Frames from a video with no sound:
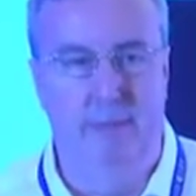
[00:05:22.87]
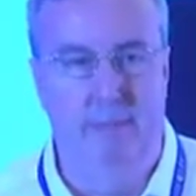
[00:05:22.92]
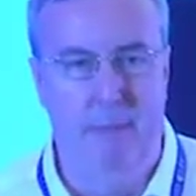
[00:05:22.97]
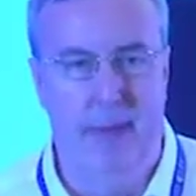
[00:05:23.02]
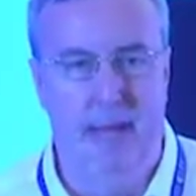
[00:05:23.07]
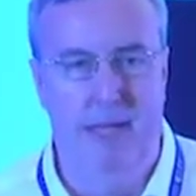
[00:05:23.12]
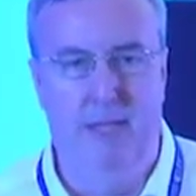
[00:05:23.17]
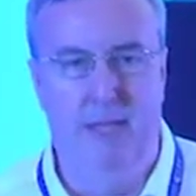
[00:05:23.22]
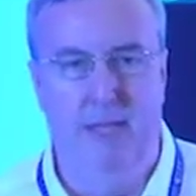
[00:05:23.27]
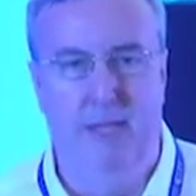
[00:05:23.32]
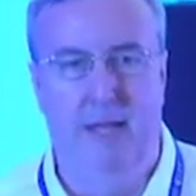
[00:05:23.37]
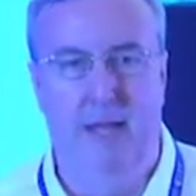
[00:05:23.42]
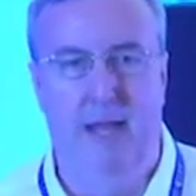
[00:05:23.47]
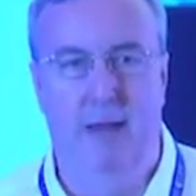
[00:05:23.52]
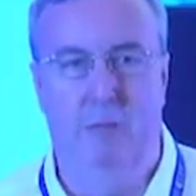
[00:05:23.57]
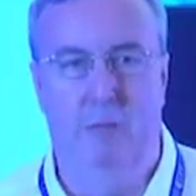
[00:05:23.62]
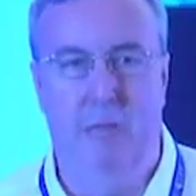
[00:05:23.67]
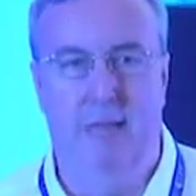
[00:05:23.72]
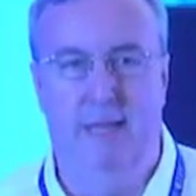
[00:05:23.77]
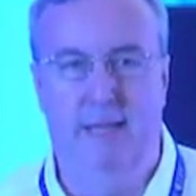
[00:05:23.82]
of major
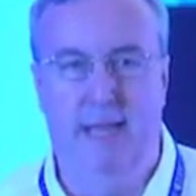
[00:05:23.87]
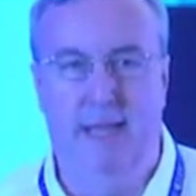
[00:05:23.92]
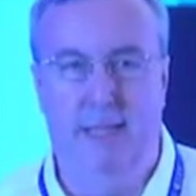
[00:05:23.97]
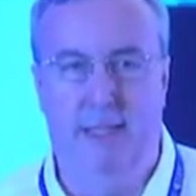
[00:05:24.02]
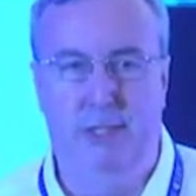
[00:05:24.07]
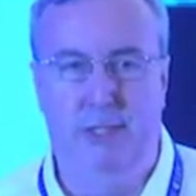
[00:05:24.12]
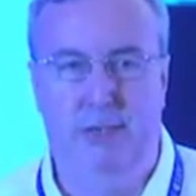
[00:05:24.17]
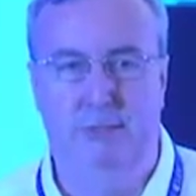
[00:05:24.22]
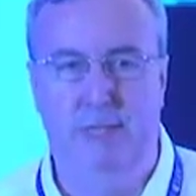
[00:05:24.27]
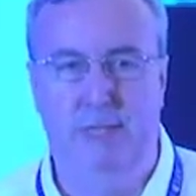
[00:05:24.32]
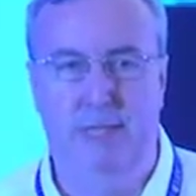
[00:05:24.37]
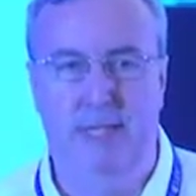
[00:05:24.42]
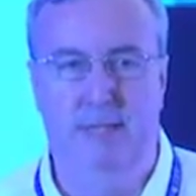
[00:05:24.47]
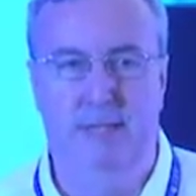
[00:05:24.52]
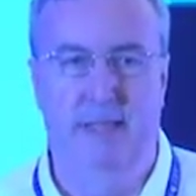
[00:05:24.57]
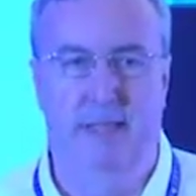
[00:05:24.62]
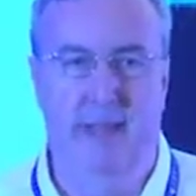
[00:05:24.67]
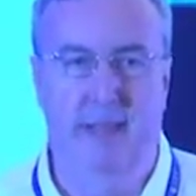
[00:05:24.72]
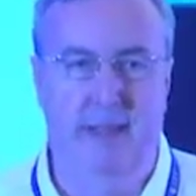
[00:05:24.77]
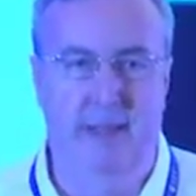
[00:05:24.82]
global catastrophes
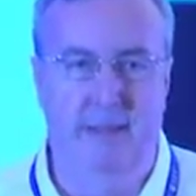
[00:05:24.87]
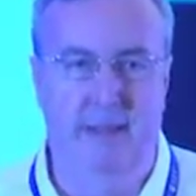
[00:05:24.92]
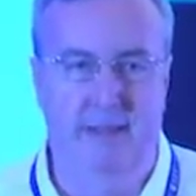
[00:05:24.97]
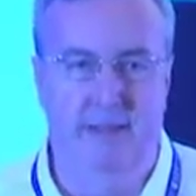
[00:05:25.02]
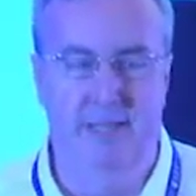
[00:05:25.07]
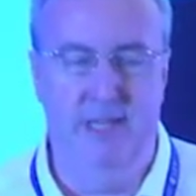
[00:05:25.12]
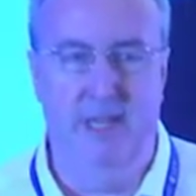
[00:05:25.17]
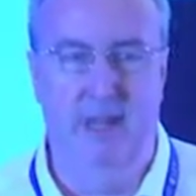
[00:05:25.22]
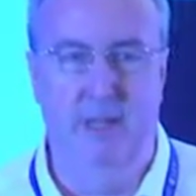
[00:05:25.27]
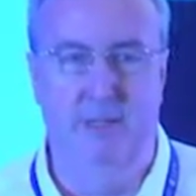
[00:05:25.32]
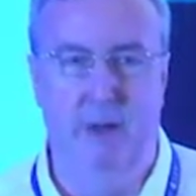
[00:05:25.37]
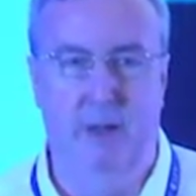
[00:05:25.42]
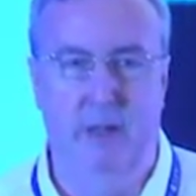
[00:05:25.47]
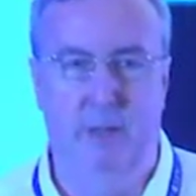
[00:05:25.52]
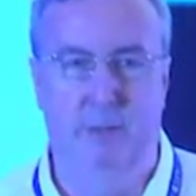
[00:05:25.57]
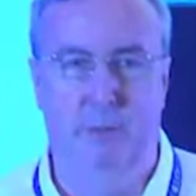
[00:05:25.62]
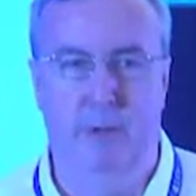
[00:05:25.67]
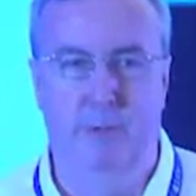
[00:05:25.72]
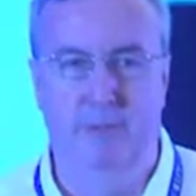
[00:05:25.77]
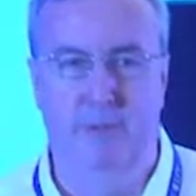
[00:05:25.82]
of the kind you see in
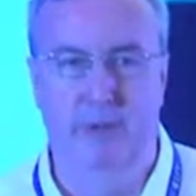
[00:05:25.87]
Hollywood